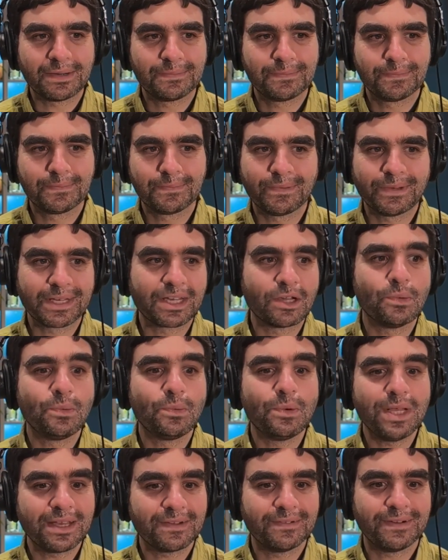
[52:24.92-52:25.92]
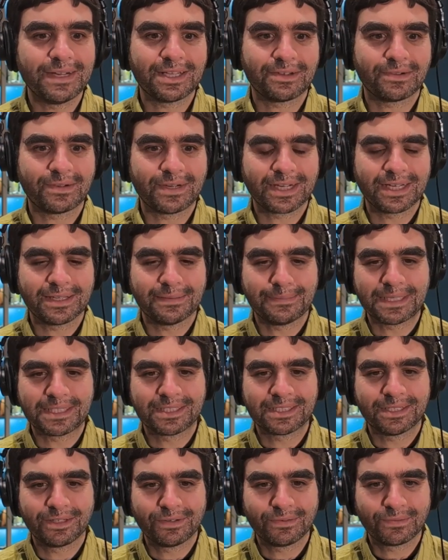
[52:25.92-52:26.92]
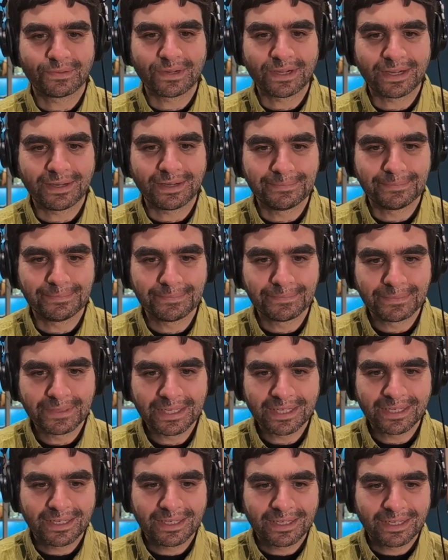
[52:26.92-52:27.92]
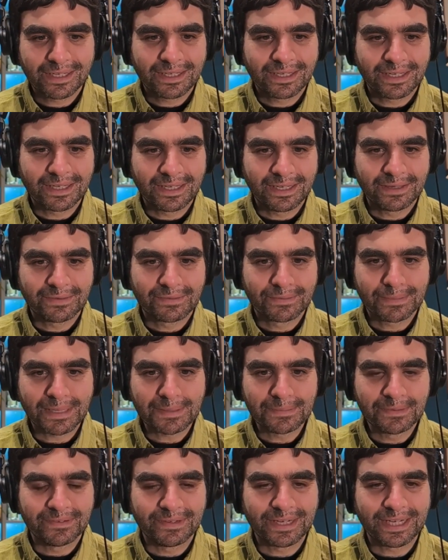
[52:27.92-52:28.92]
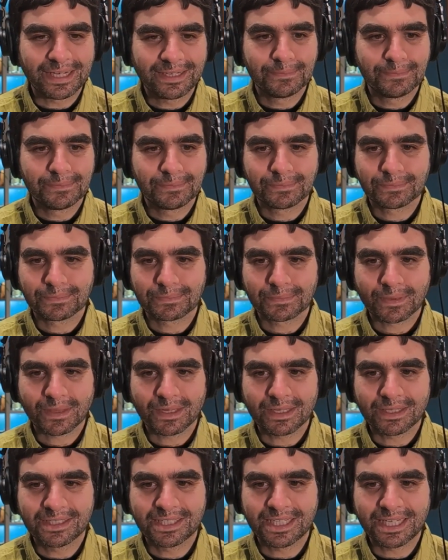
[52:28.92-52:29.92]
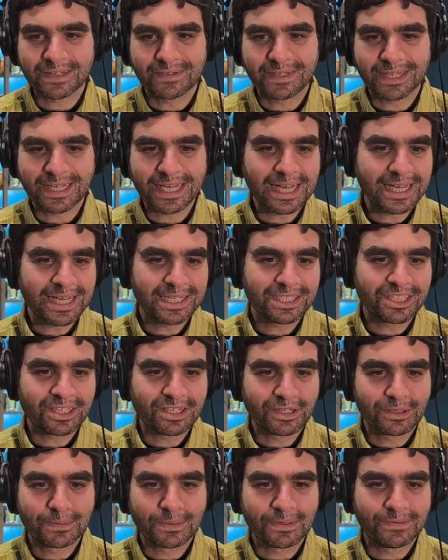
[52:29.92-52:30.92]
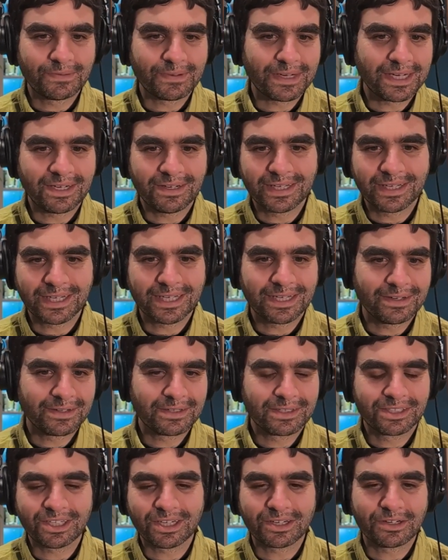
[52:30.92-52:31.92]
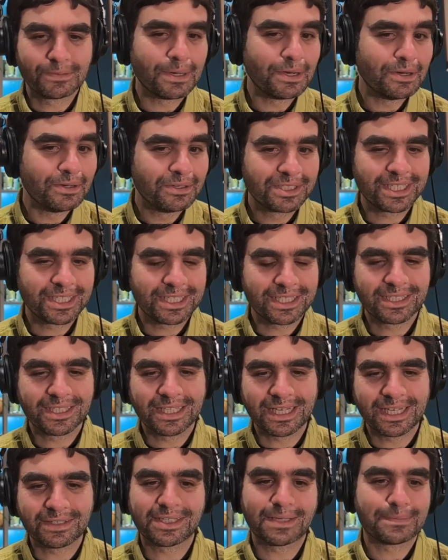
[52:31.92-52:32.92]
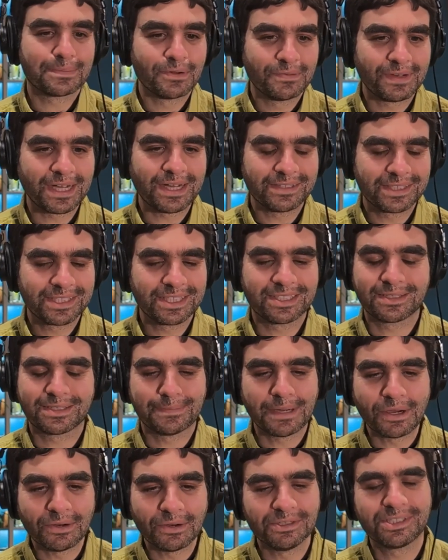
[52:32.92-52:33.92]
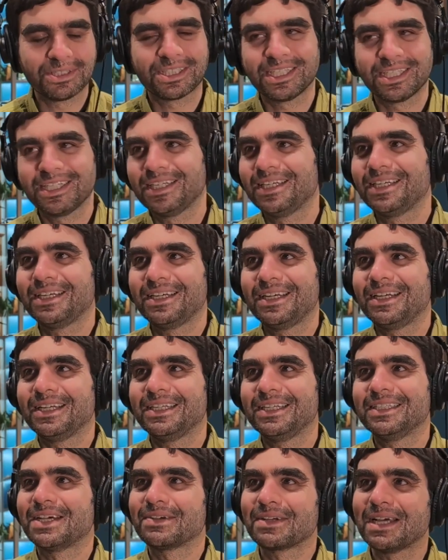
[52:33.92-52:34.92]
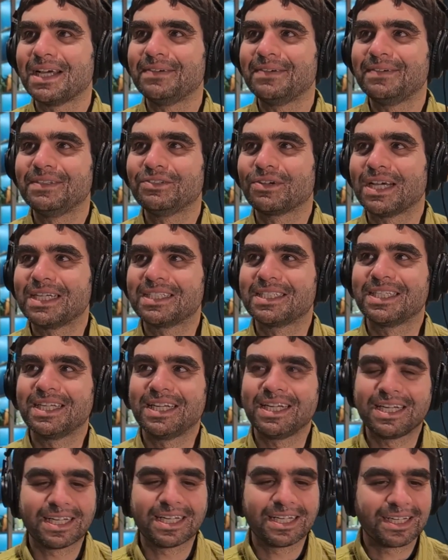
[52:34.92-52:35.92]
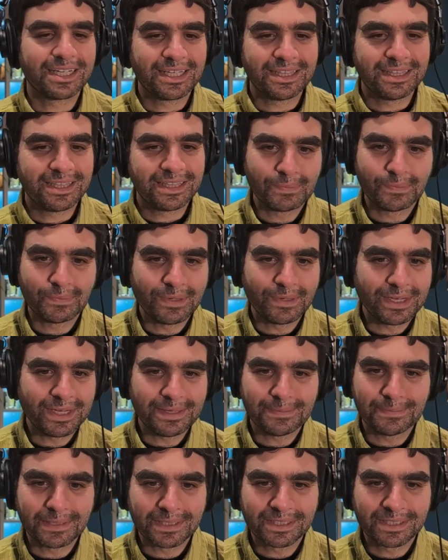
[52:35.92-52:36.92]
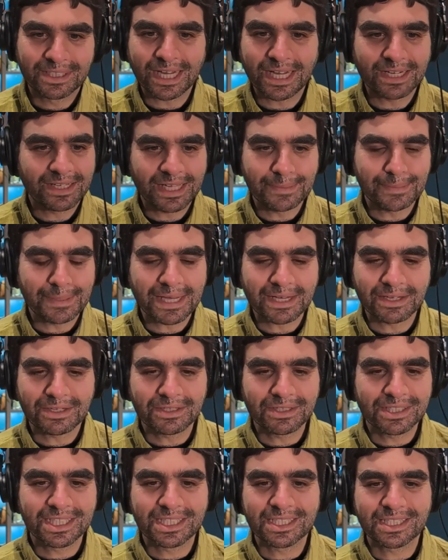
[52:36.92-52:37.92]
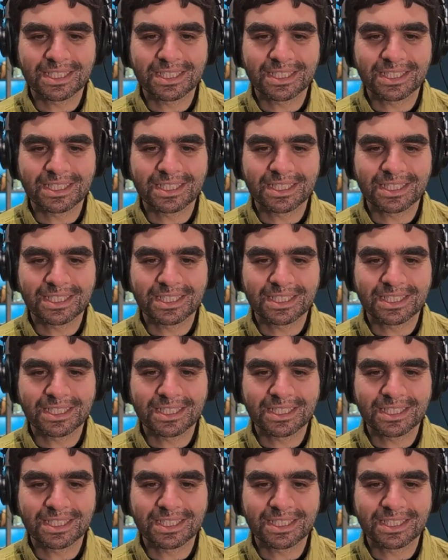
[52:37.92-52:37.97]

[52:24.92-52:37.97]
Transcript: like a week later, I get a message from Emily saying like, hey, I saw your profile, or saw your post. It's not a profile, it's just a post. You sound kind of interesting. And we exchanged emails.